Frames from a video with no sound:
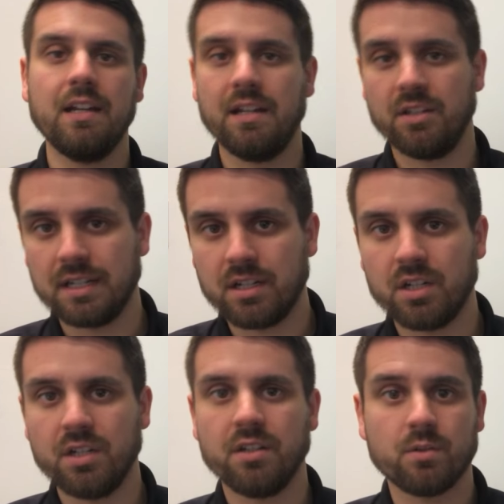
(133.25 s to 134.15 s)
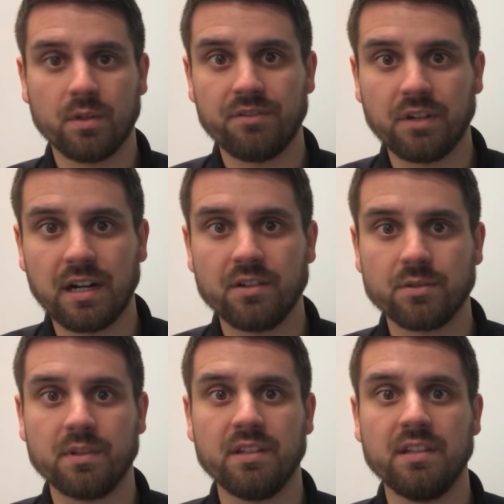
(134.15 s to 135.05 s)
and you get hurt, 24 hours
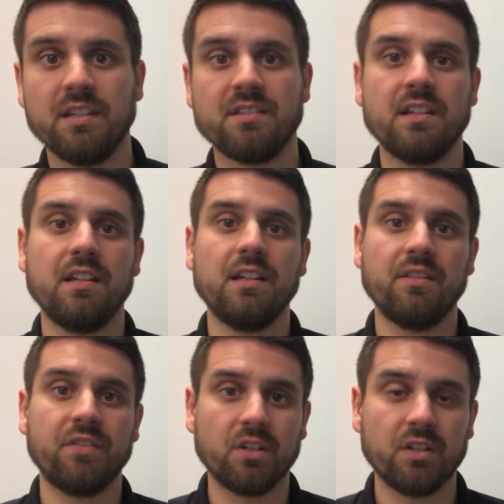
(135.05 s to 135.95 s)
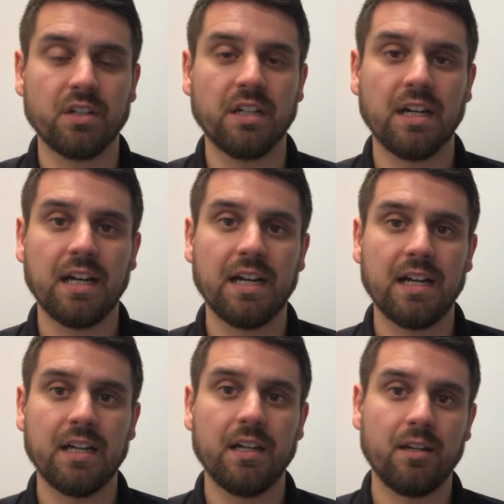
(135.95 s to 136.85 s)
within the incident. If you're
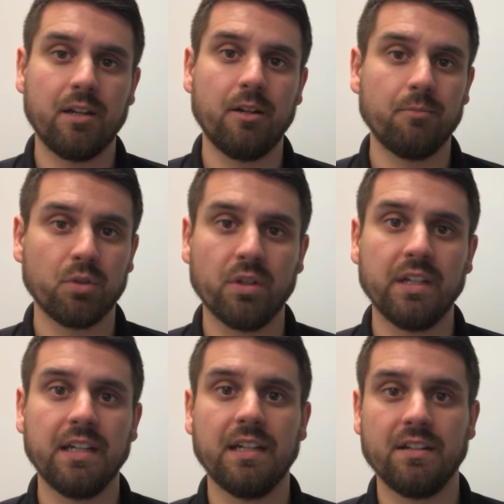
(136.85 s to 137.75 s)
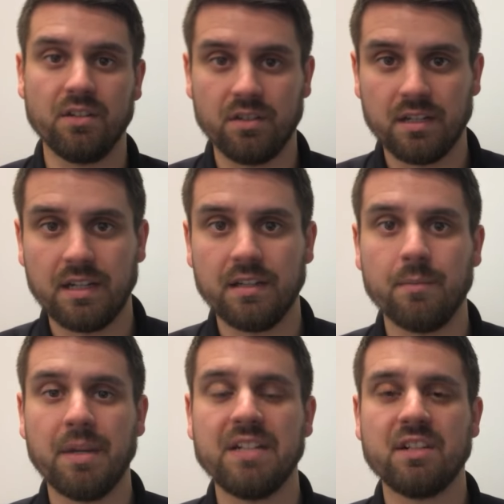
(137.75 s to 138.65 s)
an employee and the
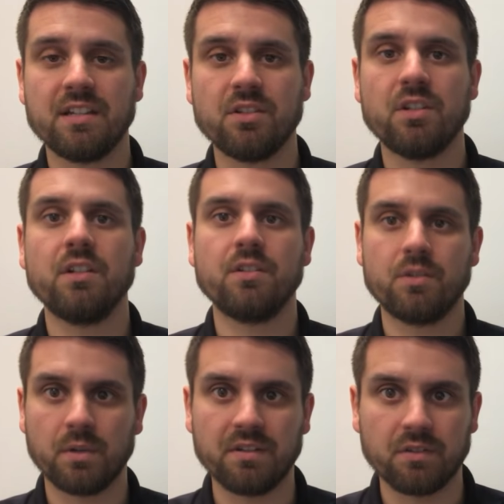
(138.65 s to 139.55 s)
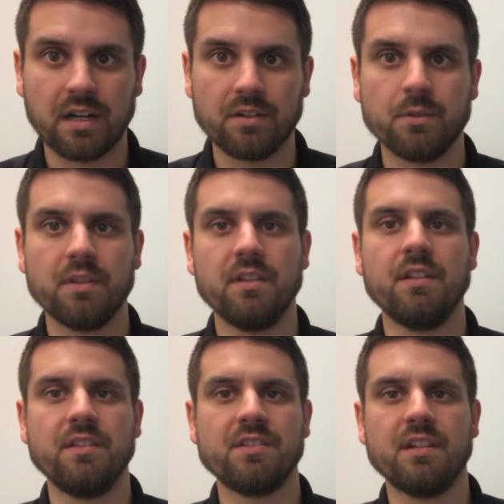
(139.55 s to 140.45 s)
patient gets hurt, 24 hours within
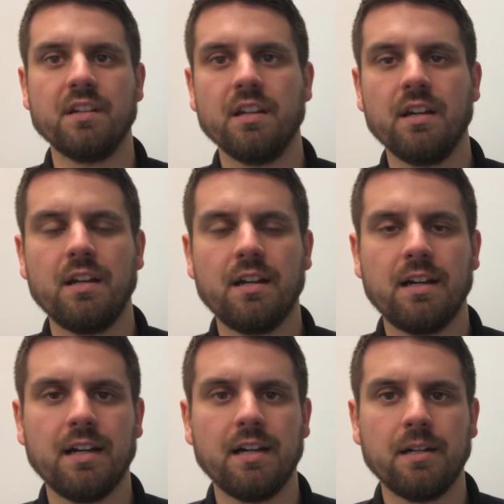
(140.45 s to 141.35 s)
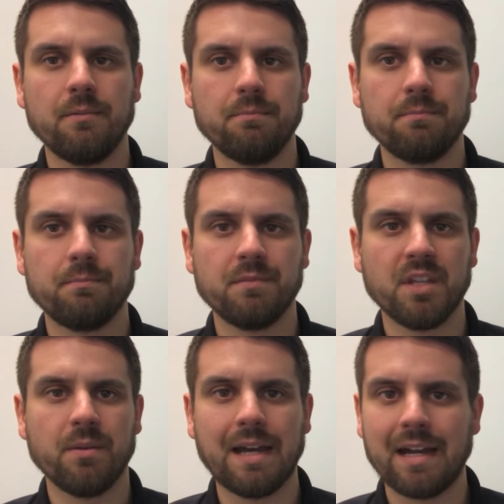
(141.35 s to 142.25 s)
the incident. No
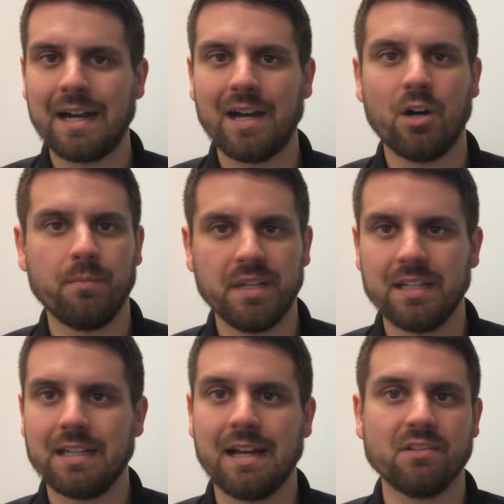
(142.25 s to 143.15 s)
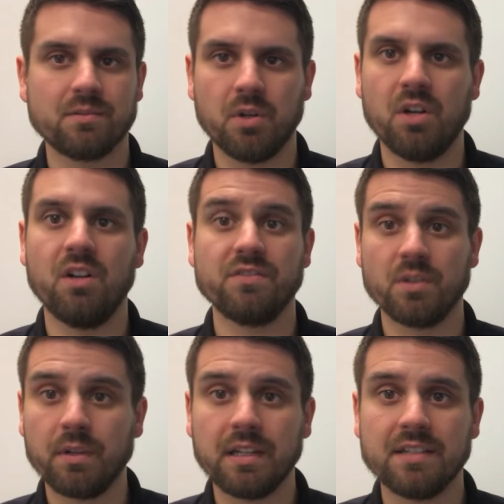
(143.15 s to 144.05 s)
matter how big, how small, if
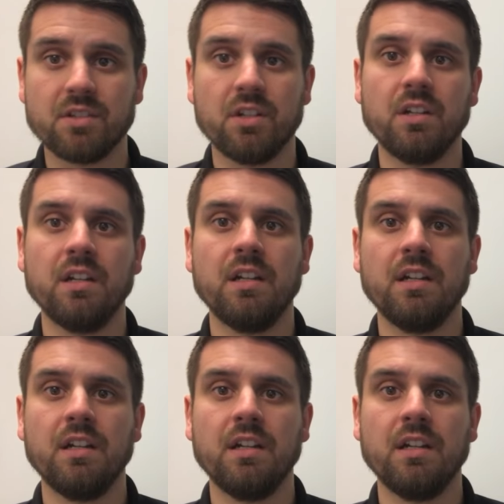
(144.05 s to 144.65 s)
someone gets hurt,